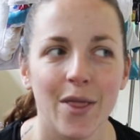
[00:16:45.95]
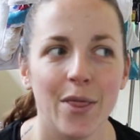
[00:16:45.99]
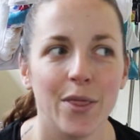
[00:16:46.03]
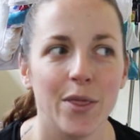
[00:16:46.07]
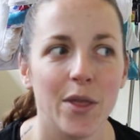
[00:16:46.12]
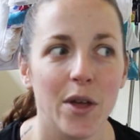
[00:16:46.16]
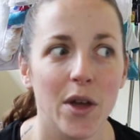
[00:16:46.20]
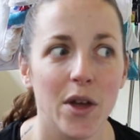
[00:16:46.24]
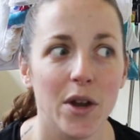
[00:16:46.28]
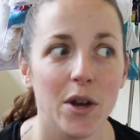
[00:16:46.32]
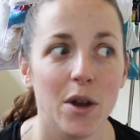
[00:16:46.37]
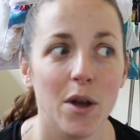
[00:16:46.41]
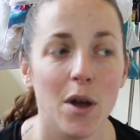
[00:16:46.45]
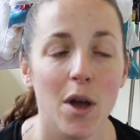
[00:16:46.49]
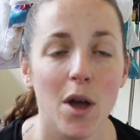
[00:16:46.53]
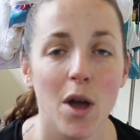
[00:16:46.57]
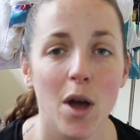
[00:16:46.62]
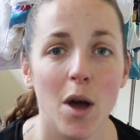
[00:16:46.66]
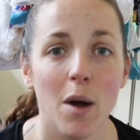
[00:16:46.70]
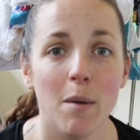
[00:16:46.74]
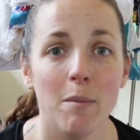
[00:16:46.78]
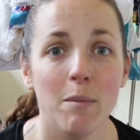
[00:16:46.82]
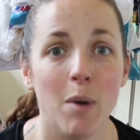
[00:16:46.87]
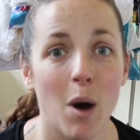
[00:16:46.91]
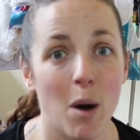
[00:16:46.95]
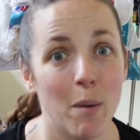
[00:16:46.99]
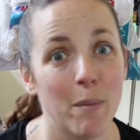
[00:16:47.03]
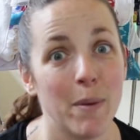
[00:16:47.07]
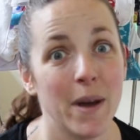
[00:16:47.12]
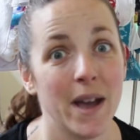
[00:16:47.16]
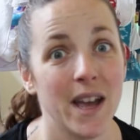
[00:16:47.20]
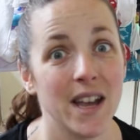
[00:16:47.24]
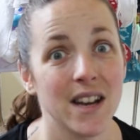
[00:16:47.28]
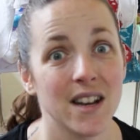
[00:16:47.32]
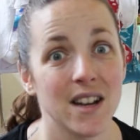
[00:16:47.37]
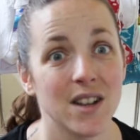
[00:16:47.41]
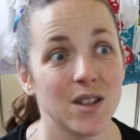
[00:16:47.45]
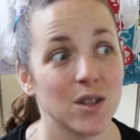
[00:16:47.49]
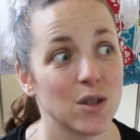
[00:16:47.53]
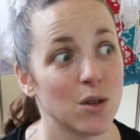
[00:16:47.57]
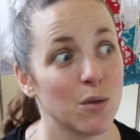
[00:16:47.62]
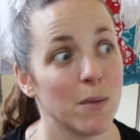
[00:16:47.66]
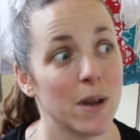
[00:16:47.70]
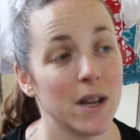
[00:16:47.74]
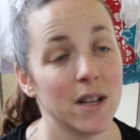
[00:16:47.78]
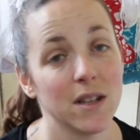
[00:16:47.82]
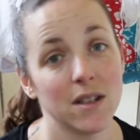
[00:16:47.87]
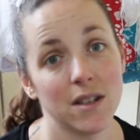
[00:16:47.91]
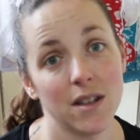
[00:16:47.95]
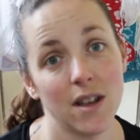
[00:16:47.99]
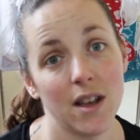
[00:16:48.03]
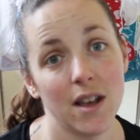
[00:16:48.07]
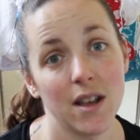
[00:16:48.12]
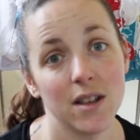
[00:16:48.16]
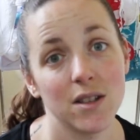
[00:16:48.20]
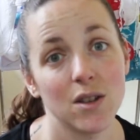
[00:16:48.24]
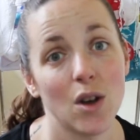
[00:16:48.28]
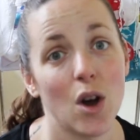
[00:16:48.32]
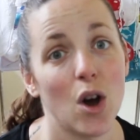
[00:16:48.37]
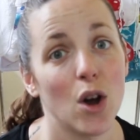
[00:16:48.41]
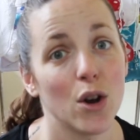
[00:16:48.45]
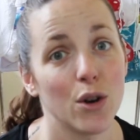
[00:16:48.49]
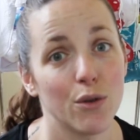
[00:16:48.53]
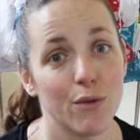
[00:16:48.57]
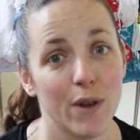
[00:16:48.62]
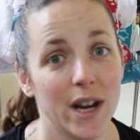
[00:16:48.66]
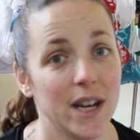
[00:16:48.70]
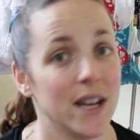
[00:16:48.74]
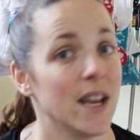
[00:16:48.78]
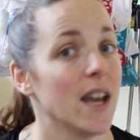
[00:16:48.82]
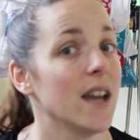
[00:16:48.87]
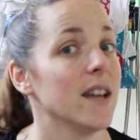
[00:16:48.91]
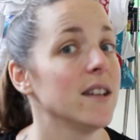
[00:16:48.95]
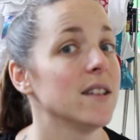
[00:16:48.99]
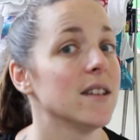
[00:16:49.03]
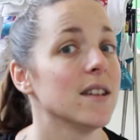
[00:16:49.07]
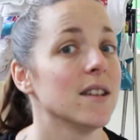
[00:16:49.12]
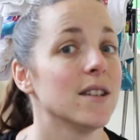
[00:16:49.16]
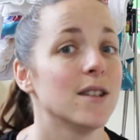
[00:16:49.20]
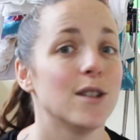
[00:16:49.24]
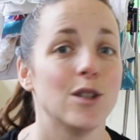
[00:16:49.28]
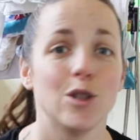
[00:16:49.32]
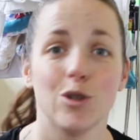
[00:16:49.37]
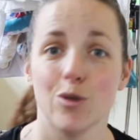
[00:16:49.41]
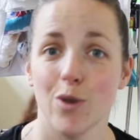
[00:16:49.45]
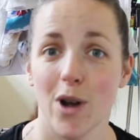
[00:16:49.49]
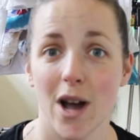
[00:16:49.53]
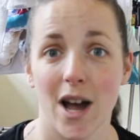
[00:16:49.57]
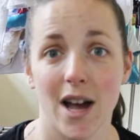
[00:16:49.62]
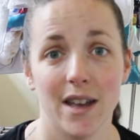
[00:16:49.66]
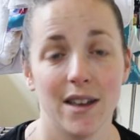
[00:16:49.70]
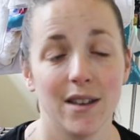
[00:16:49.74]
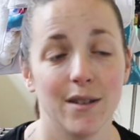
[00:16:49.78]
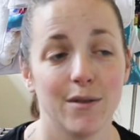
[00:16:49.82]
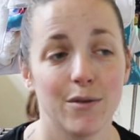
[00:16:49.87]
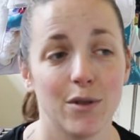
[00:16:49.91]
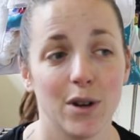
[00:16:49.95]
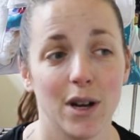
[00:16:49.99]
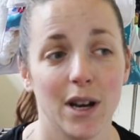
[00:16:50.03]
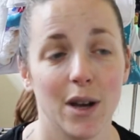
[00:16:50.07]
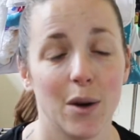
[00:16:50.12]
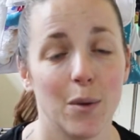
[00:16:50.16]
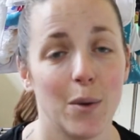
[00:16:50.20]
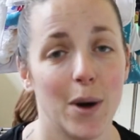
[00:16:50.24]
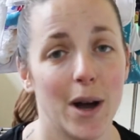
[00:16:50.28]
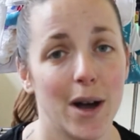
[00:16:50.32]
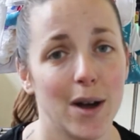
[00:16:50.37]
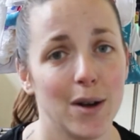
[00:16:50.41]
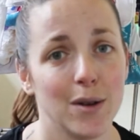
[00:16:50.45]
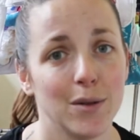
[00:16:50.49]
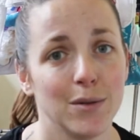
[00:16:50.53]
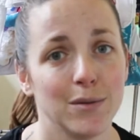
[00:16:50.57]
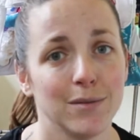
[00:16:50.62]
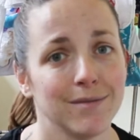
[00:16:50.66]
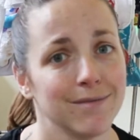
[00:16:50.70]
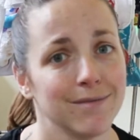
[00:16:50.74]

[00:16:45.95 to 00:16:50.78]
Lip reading: than popping some inserts on a radiator to dry for a little while.